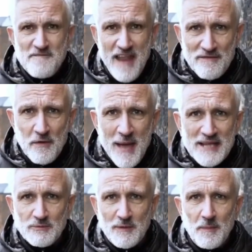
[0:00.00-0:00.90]
I've never
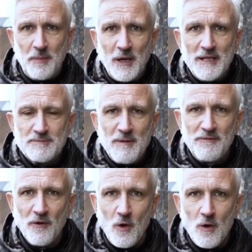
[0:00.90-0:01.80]
messed with the police
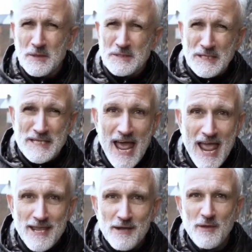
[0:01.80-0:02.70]
before, but
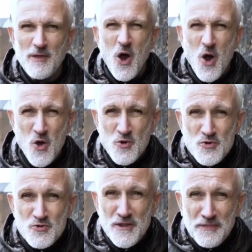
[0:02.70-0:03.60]
today, with
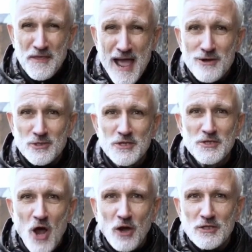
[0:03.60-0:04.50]

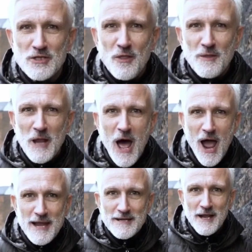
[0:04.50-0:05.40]
$100,000 on the
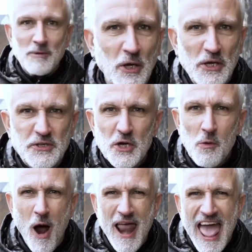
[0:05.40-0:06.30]
line, I'm going to do
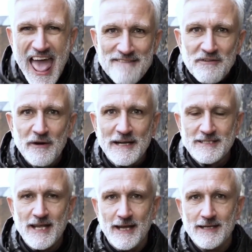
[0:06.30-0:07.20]
whatever it
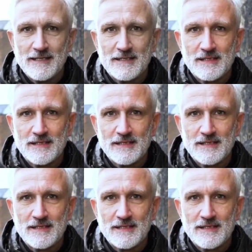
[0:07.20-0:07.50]
takes.